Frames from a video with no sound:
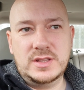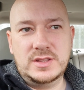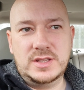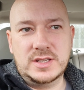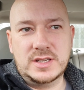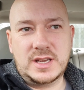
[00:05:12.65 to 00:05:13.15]

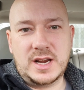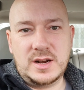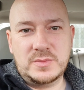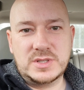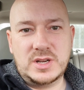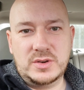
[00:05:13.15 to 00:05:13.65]
the car
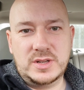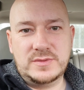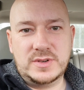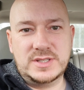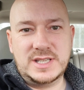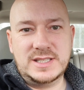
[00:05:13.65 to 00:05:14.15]
was going in
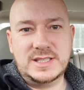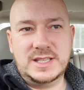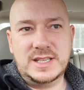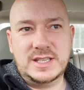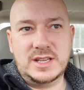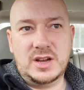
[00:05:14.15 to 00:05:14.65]
for its
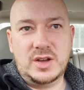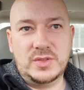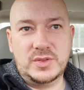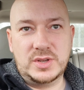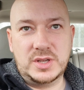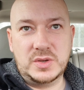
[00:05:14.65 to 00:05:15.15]
NCT on
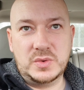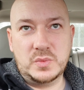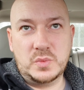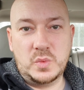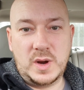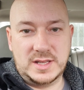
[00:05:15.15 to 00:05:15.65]
the
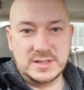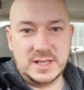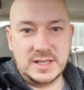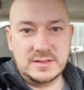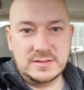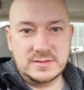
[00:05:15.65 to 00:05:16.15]
Wednesday.